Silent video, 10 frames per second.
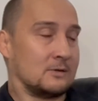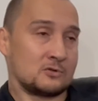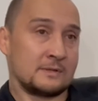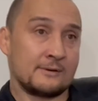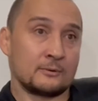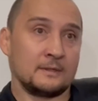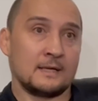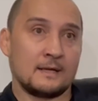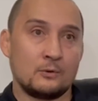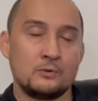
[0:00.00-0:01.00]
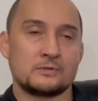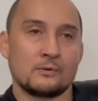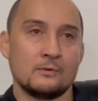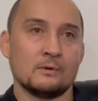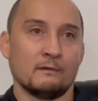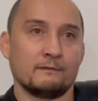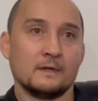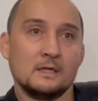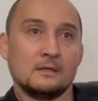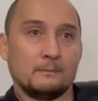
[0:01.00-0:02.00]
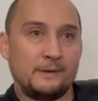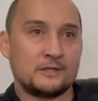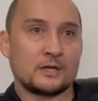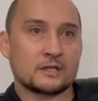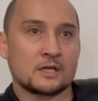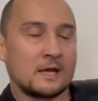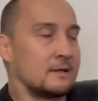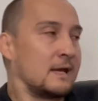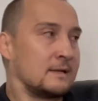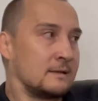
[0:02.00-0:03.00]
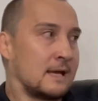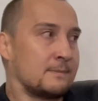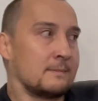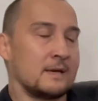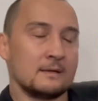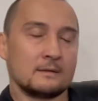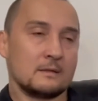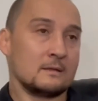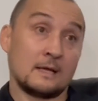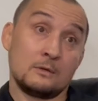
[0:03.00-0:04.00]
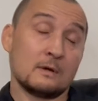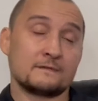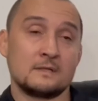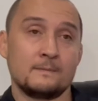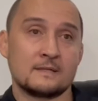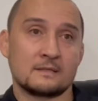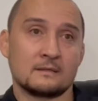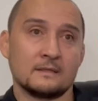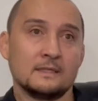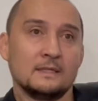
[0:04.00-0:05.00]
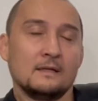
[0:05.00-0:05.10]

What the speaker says: It was literally a who's who of BJJ and MMA, like UFC basically.